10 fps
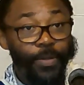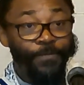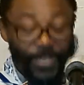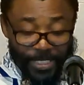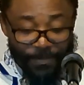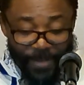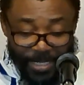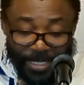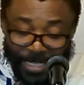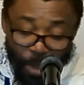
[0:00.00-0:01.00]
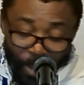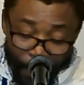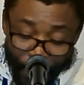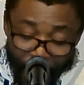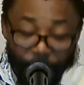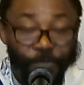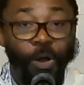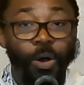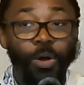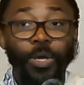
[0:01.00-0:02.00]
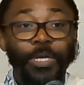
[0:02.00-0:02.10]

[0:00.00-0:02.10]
festivals that we appear before,